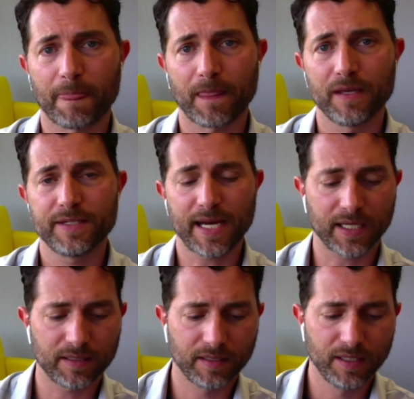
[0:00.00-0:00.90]

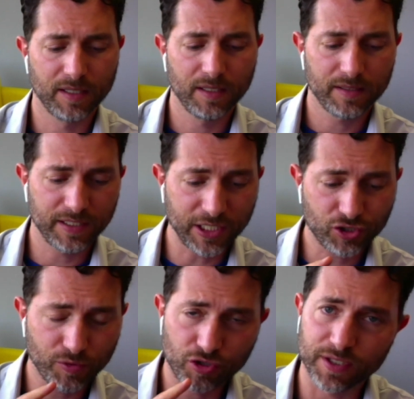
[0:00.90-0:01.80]
Second, the
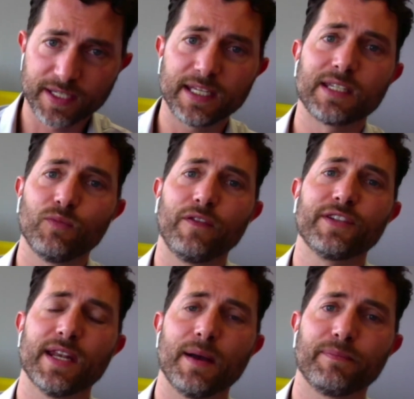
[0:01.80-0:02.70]
distribution system we've
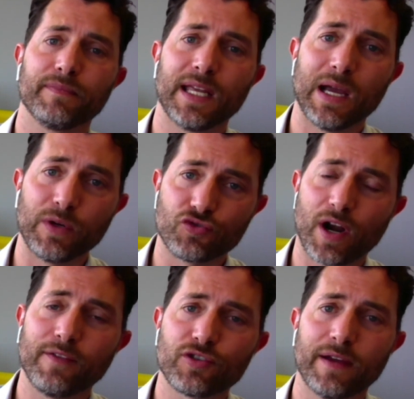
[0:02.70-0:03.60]
set up and how we
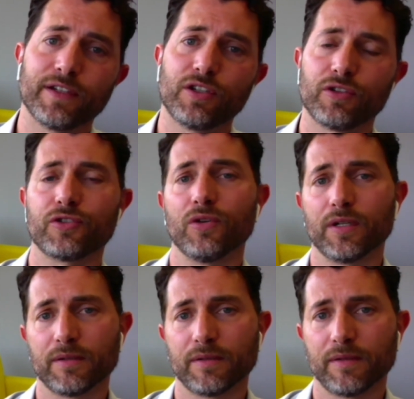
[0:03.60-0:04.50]
drive traffic to your store.